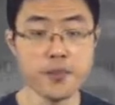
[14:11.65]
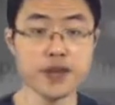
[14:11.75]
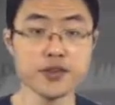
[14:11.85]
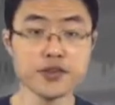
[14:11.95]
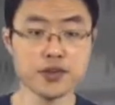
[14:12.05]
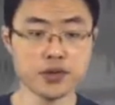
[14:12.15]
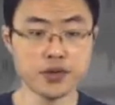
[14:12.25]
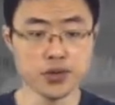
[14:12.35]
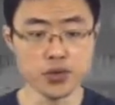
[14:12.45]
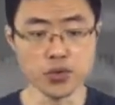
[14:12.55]
Message number
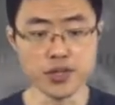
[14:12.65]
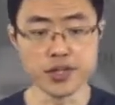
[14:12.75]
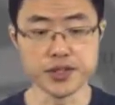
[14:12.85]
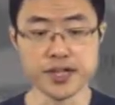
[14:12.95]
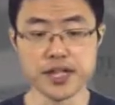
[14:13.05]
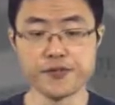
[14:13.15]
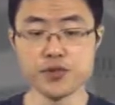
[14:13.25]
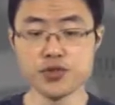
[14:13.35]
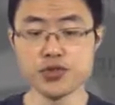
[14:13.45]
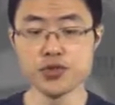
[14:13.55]
two is that if
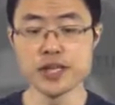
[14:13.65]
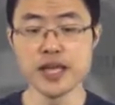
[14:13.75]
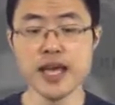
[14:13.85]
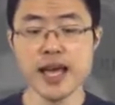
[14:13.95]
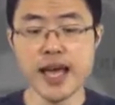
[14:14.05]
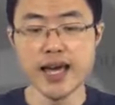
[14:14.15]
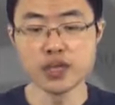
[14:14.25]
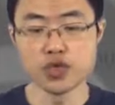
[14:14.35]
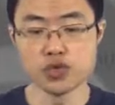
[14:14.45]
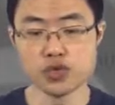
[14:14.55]
you choose a
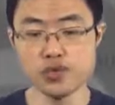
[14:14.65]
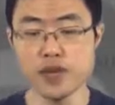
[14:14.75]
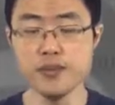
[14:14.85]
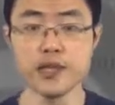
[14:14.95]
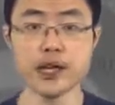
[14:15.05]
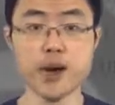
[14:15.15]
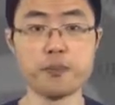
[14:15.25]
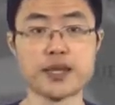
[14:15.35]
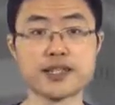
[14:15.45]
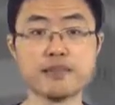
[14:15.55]
extremely
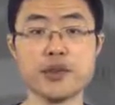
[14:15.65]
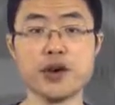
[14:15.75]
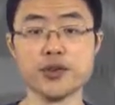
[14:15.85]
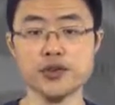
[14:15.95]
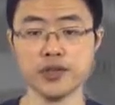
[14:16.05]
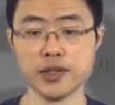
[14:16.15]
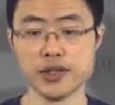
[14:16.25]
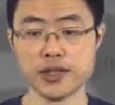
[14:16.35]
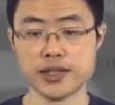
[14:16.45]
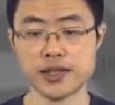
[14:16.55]
complex model,
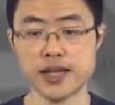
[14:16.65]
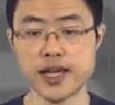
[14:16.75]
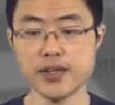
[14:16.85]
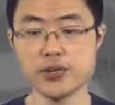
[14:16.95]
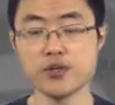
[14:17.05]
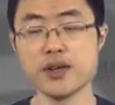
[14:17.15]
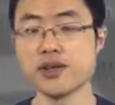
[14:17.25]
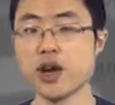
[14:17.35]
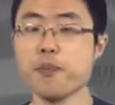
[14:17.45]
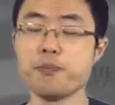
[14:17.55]
then you
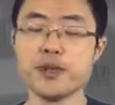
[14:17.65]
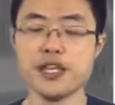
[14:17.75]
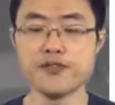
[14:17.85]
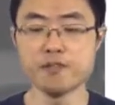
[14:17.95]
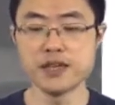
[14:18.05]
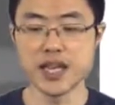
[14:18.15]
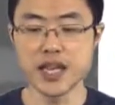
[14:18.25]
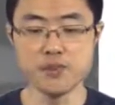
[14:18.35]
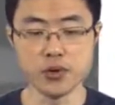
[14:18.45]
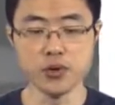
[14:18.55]
may not even be
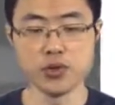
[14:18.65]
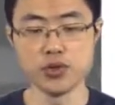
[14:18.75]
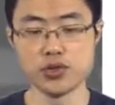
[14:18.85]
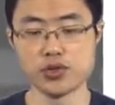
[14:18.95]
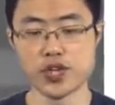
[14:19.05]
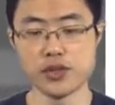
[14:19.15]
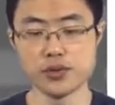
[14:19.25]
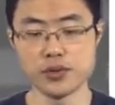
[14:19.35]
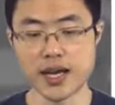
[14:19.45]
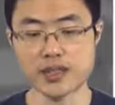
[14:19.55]
able to
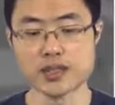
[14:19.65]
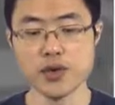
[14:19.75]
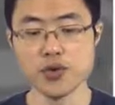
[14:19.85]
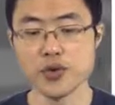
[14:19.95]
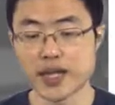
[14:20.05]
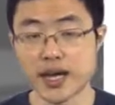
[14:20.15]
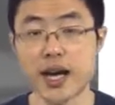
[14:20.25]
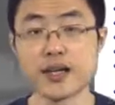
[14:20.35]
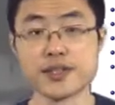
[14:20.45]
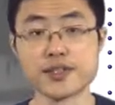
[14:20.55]
generalize
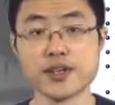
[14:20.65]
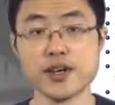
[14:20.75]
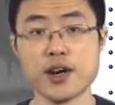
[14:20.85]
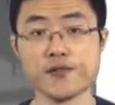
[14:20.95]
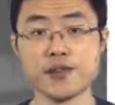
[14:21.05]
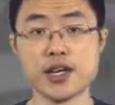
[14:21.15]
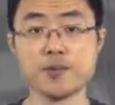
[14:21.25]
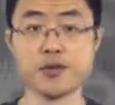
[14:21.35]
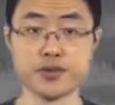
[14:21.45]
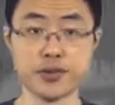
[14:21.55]
regardless of the
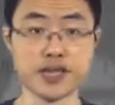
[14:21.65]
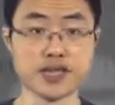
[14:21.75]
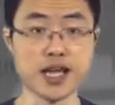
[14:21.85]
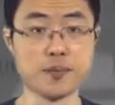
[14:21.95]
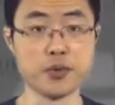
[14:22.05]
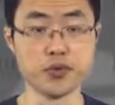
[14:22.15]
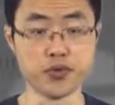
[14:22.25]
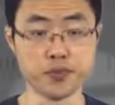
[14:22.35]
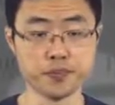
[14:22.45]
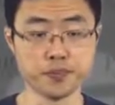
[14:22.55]
number of training
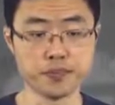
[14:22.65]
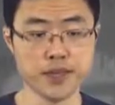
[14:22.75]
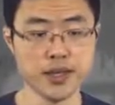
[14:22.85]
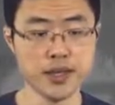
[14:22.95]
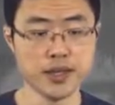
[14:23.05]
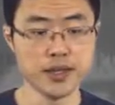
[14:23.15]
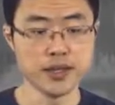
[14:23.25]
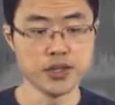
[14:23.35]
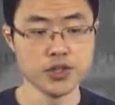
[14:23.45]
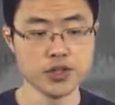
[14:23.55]
samples.
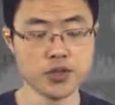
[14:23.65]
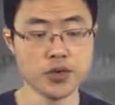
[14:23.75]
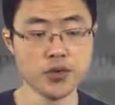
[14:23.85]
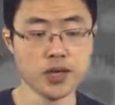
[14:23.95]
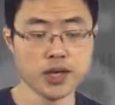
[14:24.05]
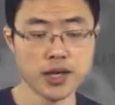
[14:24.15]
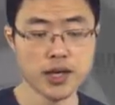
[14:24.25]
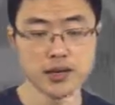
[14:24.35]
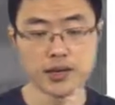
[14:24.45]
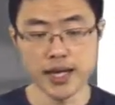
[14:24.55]
So
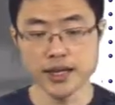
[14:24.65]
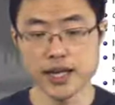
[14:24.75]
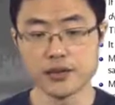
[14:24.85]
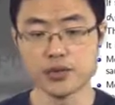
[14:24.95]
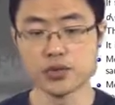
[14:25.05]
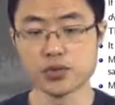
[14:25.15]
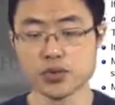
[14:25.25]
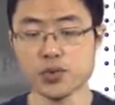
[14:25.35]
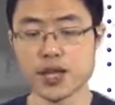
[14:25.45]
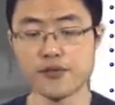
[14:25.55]
uh, that tells you the
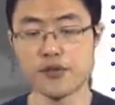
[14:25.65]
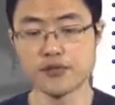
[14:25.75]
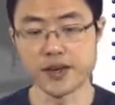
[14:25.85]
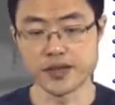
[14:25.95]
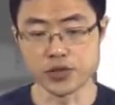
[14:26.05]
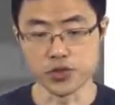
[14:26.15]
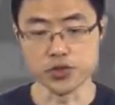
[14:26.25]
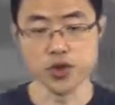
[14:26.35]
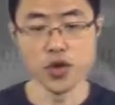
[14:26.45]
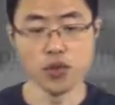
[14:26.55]
two level of
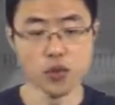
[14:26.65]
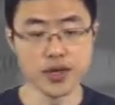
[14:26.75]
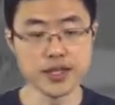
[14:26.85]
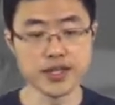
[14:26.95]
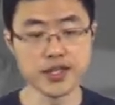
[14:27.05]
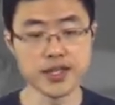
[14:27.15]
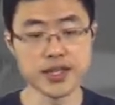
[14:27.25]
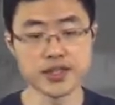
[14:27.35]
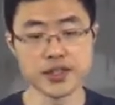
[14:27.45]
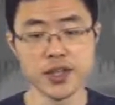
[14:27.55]
messages. One is
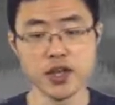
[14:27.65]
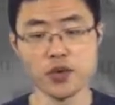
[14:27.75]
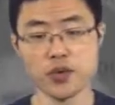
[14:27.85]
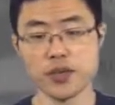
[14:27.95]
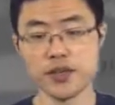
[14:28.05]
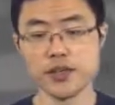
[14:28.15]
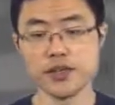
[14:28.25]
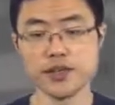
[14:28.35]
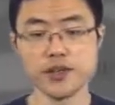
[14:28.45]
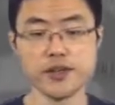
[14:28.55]
that uh,
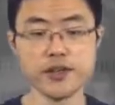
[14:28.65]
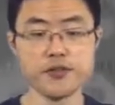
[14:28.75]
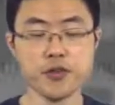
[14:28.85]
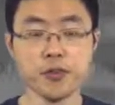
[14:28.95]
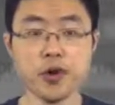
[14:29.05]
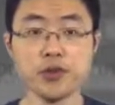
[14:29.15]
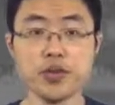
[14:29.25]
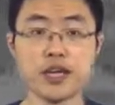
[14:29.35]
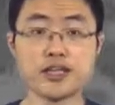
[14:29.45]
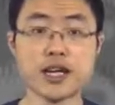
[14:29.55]
if your model
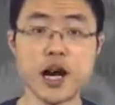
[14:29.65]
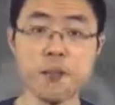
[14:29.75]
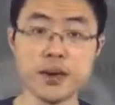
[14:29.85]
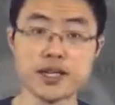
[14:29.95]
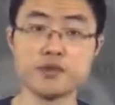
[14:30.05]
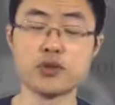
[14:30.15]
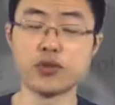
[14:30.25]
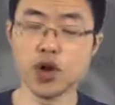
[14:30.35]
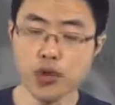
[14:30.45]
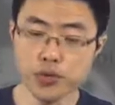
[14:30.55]
is complex but
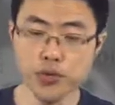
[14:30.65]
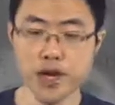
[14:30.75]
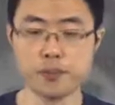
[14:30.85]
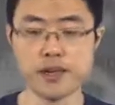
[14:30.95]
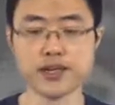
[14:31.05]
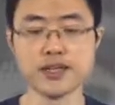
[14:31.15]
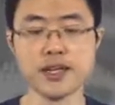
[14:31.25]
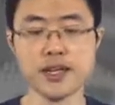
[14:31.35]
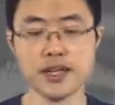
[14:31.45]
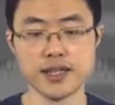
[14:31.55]
not too complex,
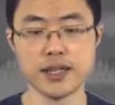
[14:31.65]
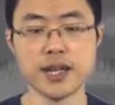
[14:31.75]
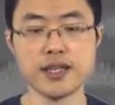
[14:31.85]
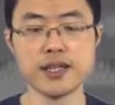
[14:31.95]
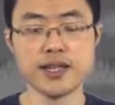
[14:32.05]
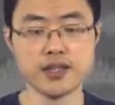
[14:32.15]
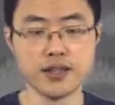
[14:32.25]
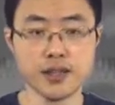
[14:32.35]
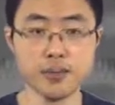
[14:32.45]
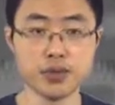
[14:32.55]
then
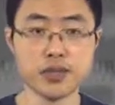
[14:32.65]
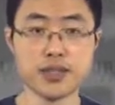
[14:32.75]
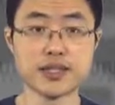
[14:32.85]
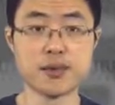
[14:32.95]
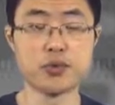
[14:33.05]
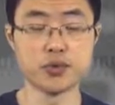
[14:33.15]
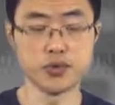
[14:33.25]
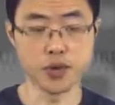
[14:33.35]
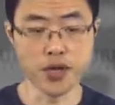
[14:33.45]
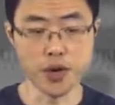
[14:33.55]
the number of training
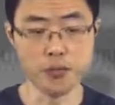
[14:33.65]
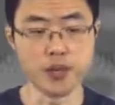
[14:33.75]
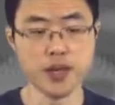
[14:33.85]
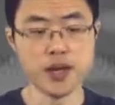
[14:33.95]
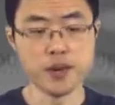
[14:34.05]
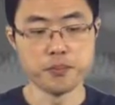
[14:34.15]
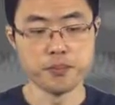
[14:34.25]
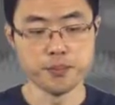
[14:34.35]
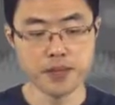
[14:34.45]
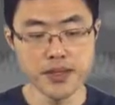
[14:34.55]
samples will help.
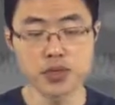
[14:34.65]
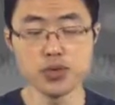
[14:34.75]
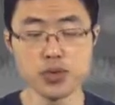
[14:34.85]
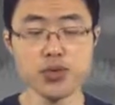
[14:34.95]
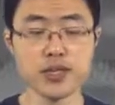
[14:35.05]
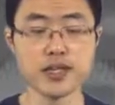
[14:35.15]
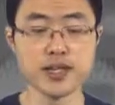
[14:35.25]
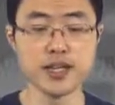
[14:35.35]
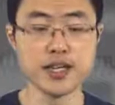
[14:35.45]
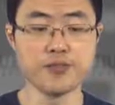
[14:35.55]
Message two is
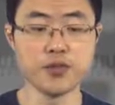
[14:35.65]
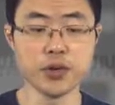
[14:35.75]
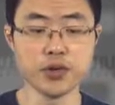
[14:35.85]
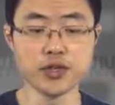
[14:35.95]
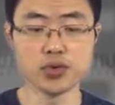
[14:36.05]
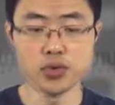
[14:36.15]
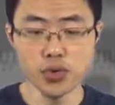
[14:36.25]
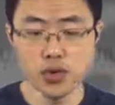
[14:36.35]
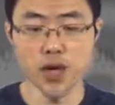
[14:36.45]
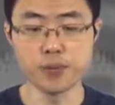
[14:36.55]
that if your model is
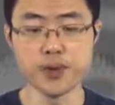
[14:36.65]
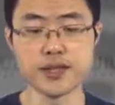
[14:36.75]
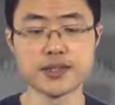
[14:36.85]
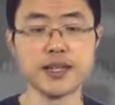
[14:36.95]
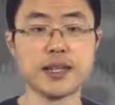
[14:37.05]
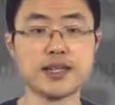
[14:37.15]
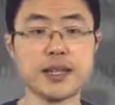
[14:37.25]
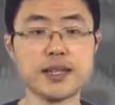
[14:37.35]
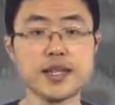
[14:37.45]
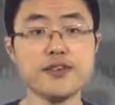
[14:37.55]
too complex,
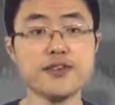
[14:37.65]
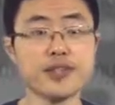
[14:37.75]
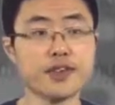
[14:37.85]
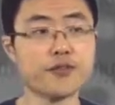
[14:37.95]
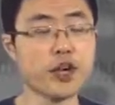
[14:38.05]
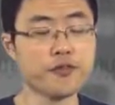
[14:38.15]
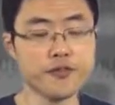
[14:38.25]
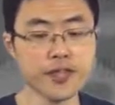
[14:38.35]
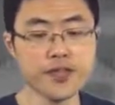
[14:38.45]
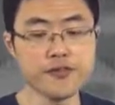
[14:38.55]
then even if you
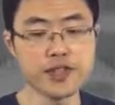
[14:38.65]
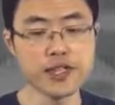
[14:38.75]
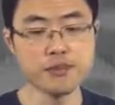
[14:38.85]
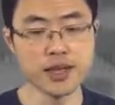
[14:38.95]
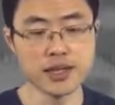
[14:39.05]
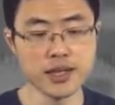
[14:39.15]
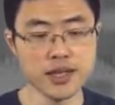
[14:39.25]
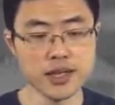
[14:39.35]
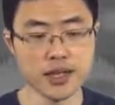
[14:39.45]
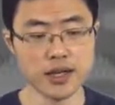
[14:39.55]
have infinitely
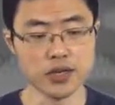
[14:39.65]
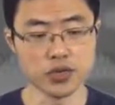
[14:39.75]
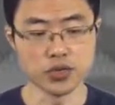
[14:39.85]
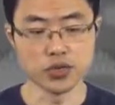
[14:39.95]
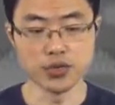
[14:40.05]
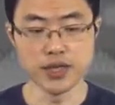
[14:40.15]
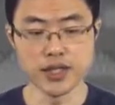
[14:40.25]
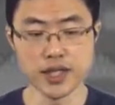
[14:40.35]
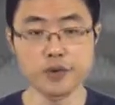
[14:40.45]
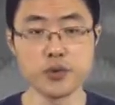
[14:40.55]
many uh,
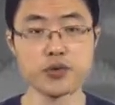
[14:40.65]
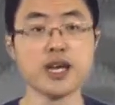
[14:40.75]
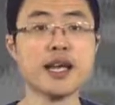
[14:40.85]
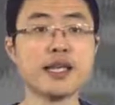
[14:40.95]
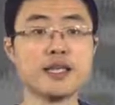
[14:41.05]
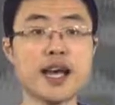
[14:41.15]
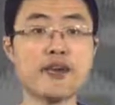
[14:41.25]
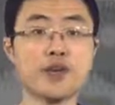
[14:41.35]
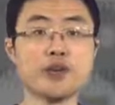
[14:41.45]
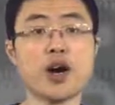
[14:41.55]
training samples,
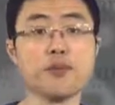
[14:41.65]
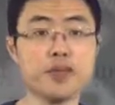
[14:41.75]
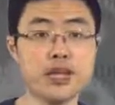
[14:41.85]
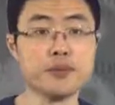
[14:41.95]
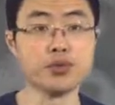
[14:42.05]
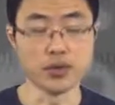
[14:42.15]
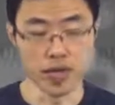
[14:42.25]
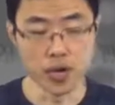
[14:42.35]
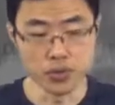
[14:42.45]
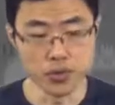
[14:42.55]
that will not be able to
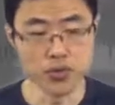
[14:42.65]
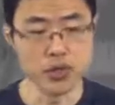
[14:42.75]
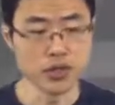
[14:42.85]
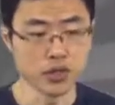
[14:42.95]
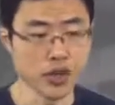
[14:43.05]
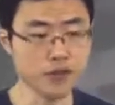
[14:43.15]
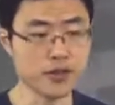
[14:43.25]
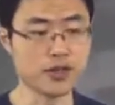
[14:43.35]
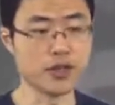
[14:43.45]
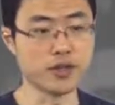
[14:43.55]
help you
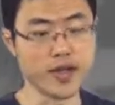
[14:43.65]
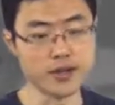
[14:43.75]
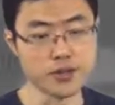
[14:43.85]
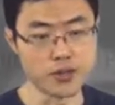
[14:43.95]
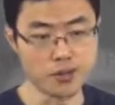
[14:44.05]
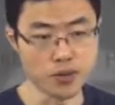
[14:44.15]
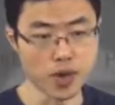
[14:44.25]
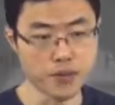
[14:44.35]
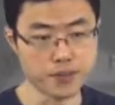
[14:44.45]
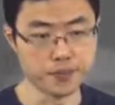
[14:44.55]
solve the generalization
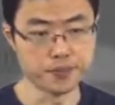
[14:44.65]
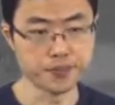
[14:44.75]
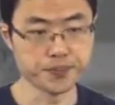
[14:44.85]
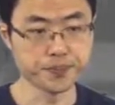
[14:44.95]
problem.